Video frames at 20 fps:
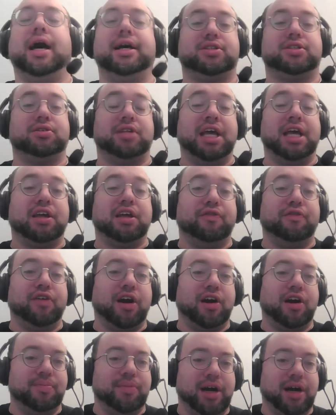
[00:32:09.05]
So thank you
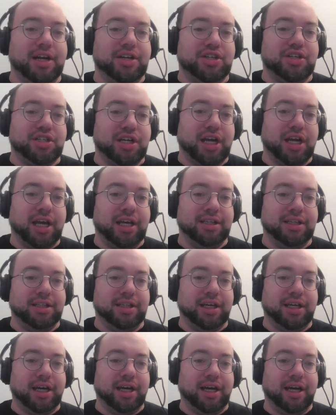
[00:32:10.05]
very much, and
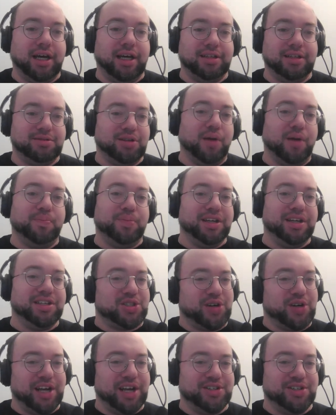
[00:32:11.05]
don't be a
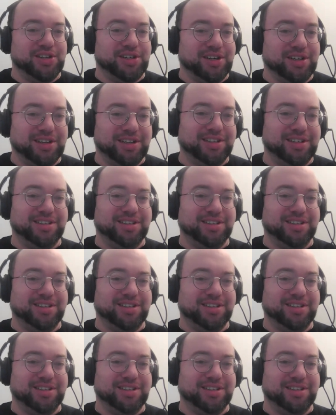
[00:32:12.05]
stranger.